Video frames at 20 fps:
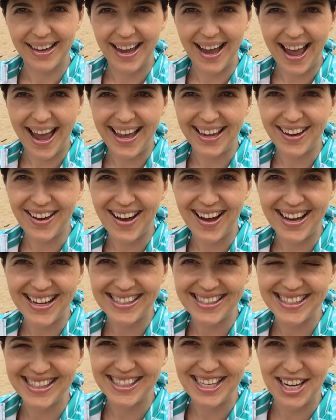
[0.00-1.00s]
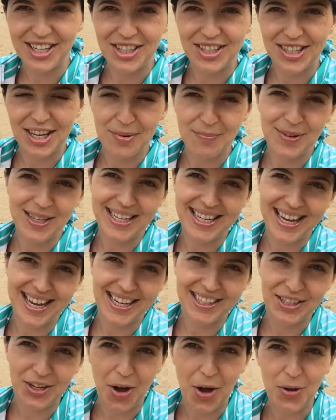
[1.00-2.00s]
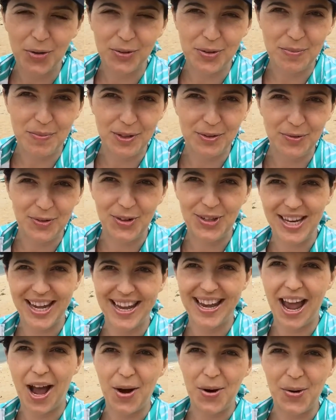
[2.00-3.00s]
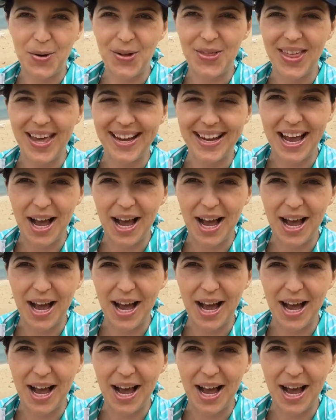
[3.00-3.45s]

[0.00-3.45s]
Hey guys, Natasa Denman here, the ultimate 48-hour author,